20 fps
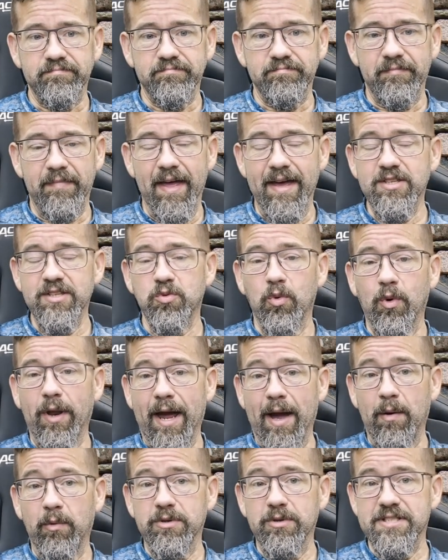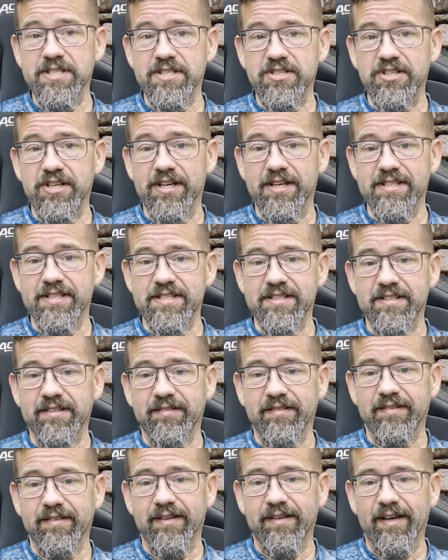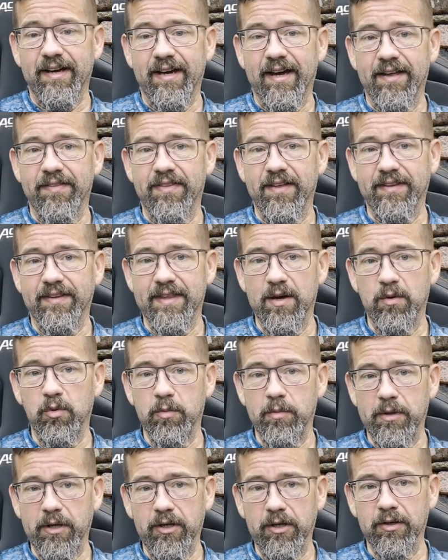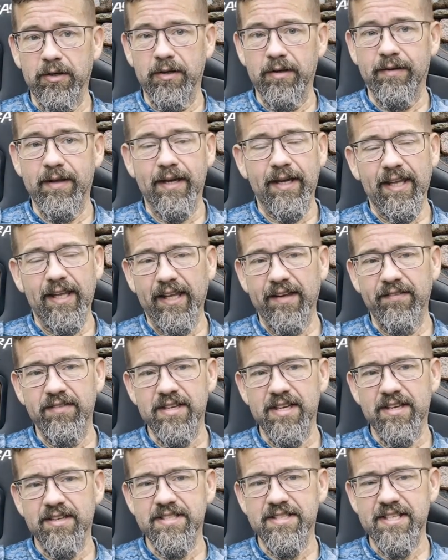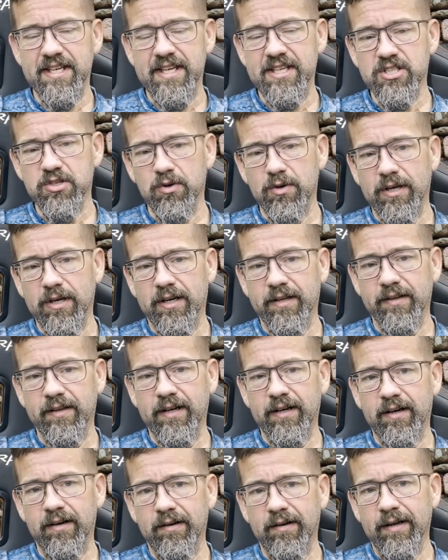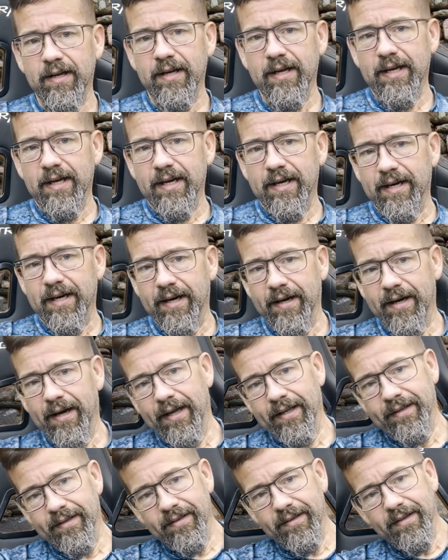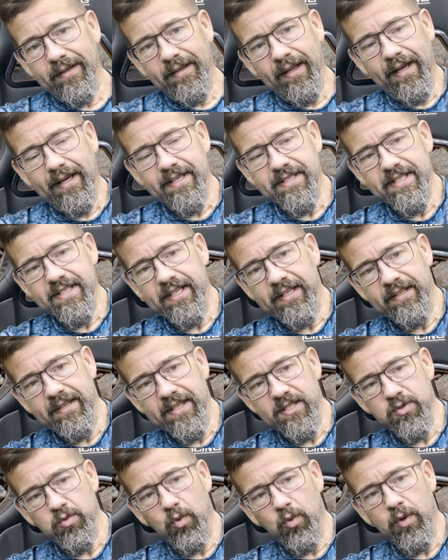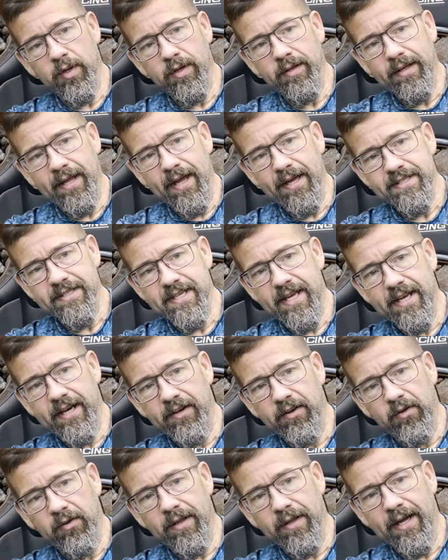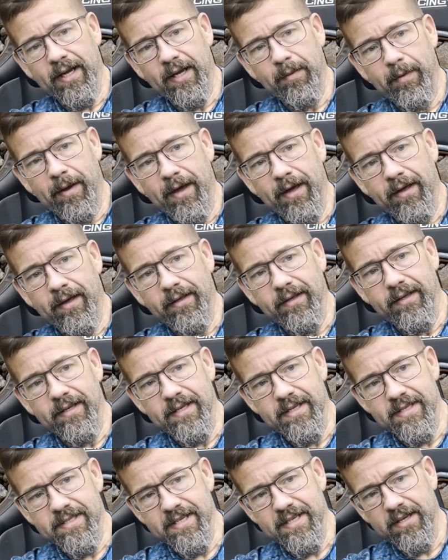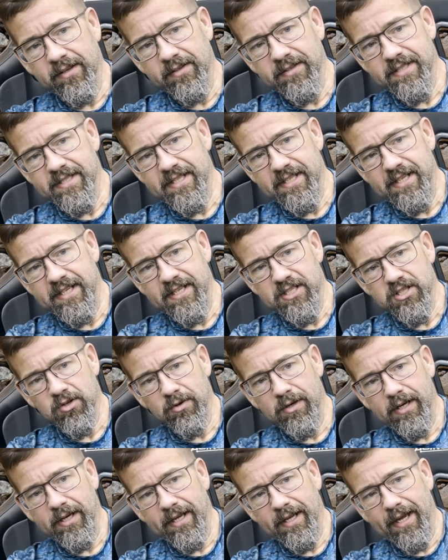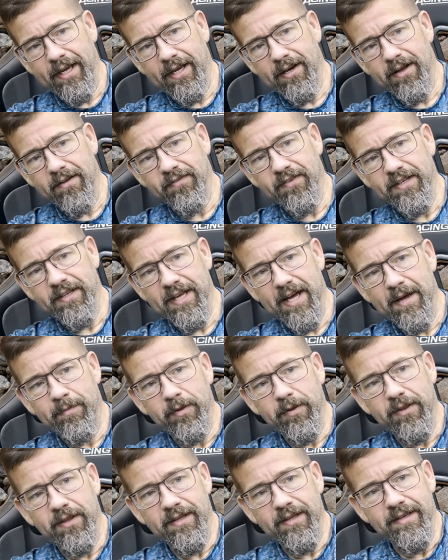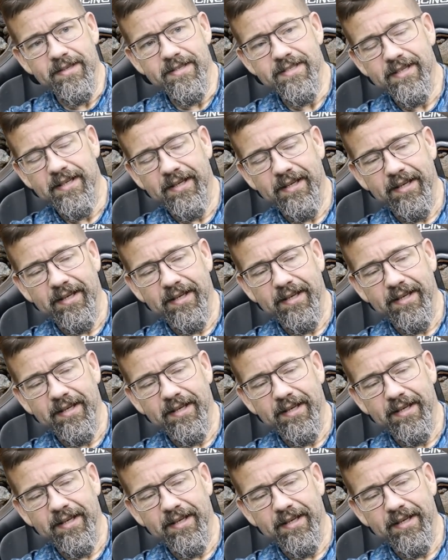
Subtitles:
That's what I would suggest. I think that would be good. They could leave the LCD screen on there. Like I say, that's one downside I don't like about is the LCD screen hanging off the top of this.